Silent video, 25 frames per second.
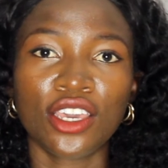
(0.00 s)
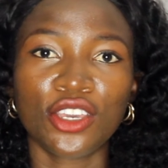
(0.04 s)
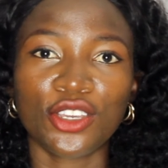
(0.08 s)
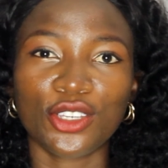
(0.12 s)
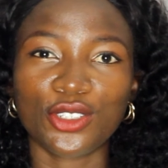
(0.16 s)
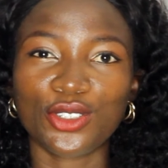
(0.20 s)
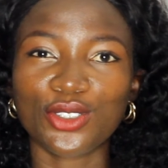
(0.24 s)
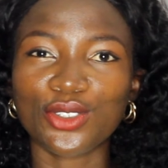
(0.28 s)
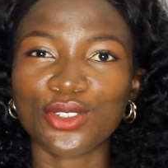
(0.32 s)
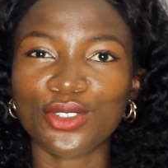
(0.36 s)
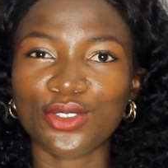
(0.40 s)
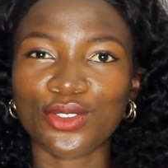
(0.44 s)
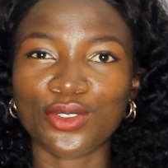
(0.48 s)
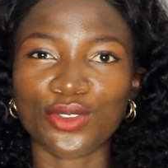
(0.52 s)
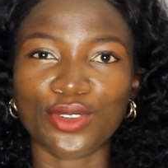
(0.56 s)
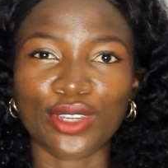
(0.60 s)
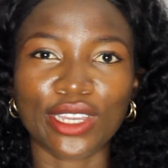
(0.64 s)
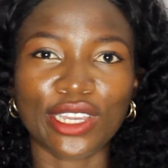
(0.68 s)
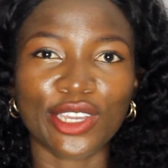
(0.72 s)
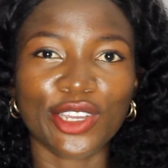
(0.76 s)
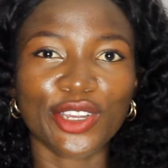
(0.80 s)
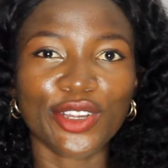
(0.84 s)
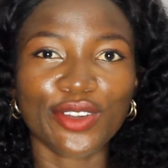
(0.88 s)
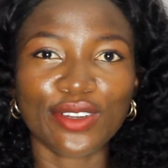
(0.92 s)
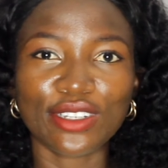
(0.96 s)
it's going
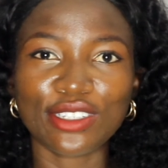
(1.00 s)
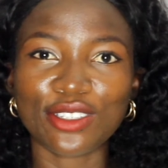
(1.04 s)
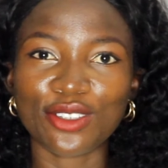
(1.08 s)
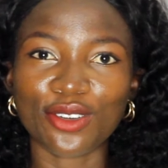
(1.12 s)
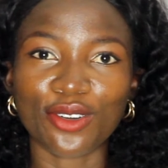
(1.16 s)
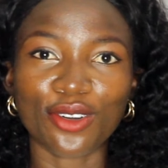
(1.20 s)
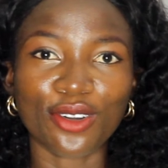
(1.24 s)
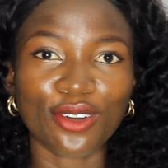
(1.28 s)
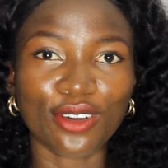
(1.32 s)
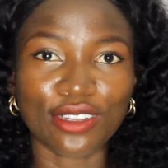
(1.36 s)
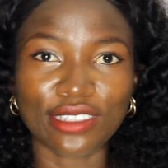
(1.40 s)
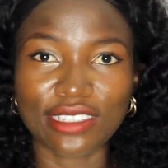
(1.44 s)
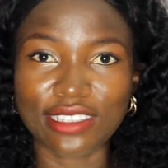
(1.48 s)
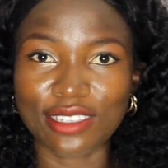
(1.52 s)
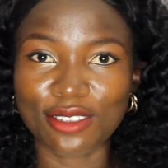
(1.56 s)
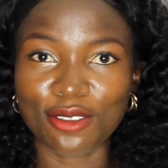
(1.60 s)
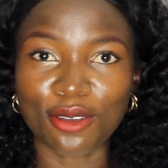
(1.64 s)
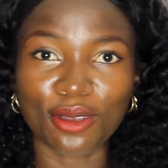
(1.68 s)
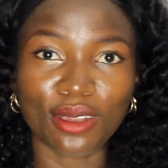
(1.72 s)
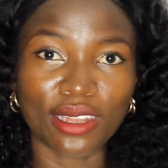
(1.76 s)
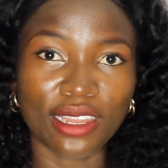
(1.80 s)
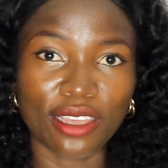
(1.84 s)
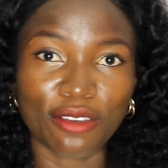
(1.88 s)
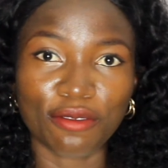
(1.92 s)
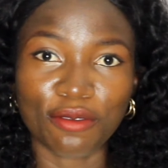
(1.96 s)
to increase your
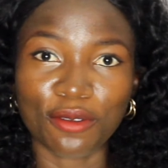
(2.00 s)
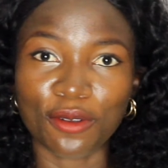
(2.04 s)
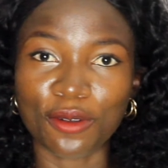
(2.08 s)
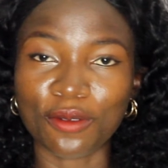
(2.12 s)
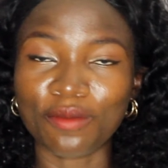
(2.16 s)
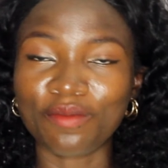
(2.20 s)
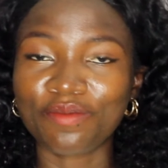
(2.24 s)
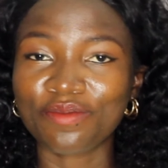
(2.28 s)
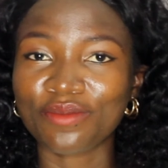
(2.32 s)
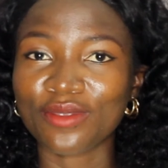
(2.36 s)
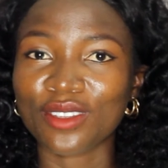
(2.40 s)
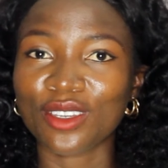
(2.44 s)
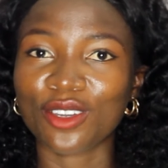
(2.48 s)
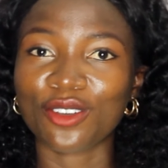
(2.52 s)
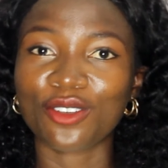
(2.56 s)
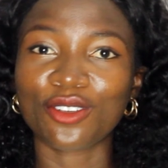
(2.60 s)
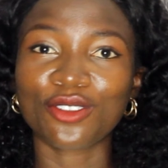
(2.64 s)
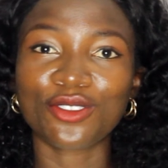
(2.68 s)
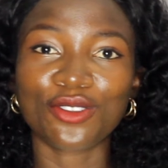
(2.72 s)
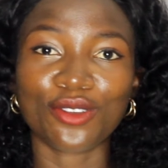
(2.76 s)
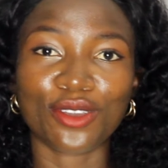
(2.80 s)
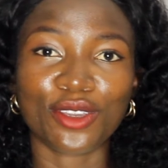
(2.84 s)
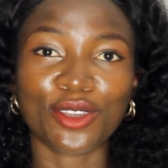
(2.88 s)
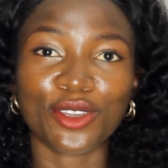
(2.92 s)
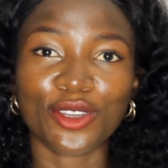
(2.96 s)
cortisol level, going
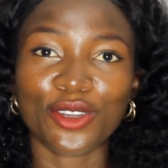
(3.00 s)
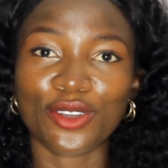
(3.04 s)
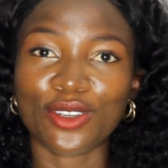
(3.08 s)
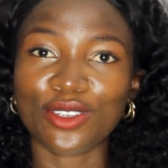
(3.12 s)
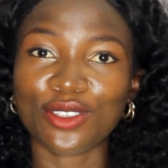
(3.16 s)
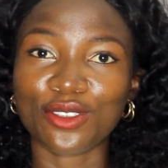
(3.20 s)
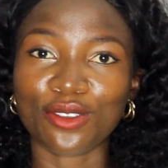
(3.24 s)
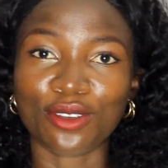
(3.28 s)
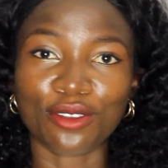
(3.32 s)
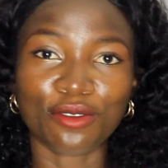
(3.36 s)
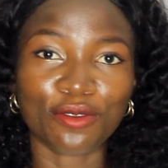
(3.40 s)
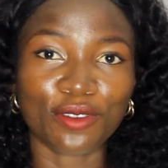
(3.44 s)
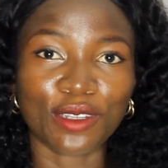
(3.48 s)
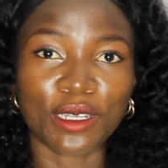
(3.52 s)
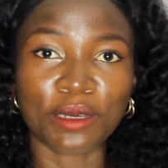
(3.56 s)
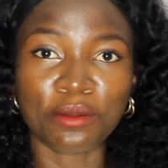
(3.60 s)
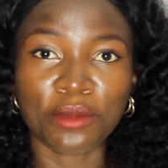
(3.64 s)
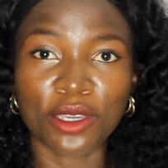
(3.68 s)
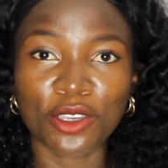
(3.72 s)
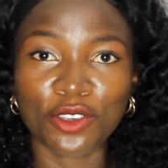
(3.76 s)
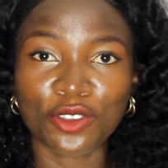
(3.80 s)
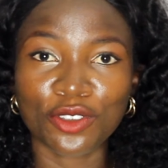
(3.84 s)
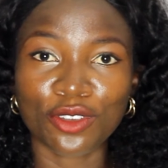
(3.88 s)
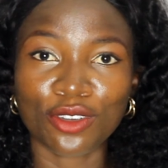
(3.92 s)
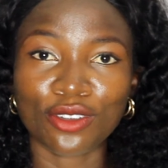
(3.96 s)
to increase your
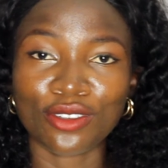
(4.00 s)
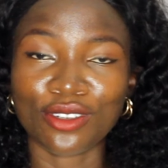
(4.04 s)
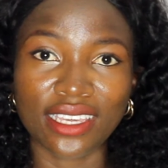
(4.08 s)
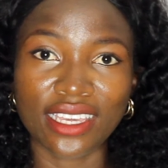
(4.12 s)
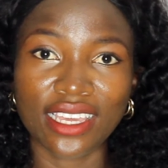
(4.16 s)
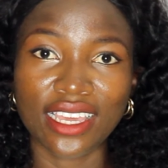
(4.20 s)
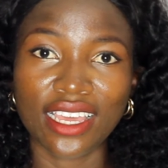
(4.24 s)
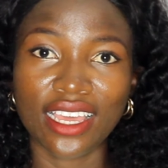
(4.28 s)
inflammation,